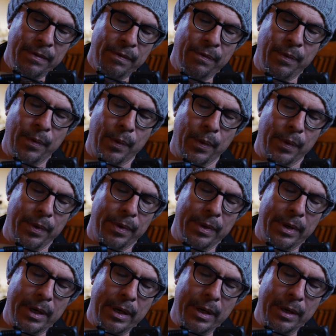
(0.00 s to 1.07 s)

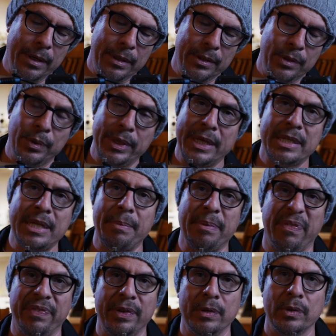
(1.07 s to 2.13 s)
for doing any type
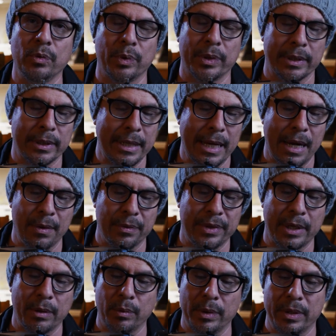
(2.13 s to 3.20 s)
of field work out
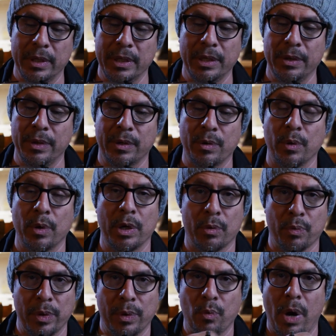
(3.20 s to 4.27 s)
there where it
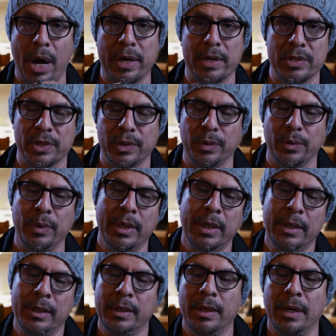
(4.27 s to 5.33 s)
requires you
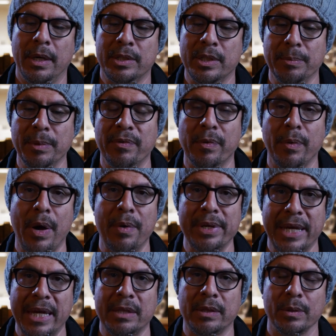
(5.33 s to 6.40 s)
to move around
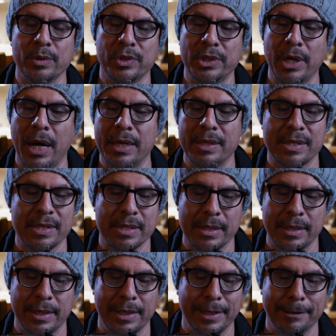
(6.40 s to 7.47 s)
and get those shots.
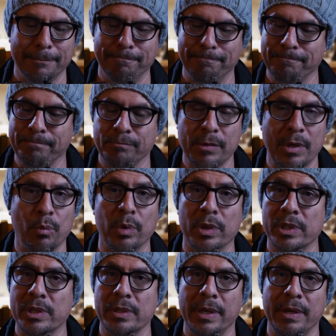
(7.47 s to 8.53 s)
It
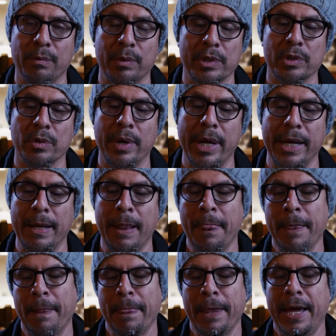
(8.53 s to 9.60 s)
works great,
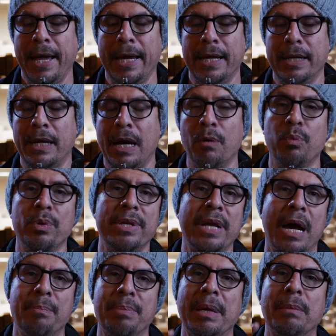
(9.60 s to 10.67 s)
and I would
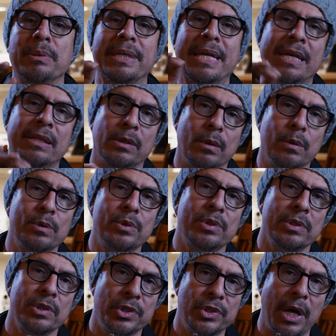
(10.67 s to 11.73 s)
not be able to get
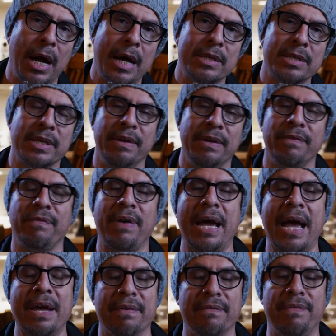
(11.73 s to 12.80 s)
those shots if I
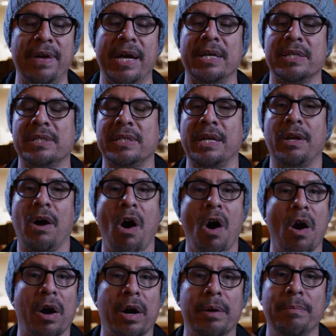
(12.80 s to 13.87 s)
had a vest and an
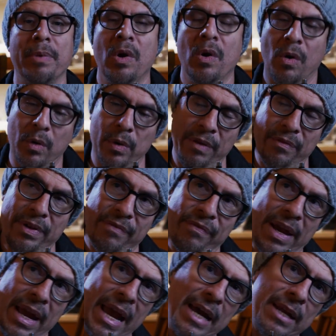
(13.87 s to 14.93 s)
arm, or even if
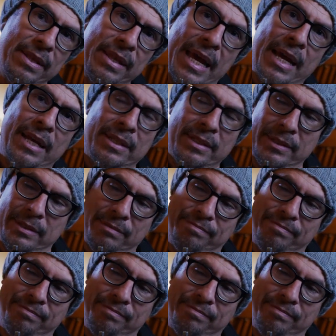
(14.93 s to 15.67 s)
I had that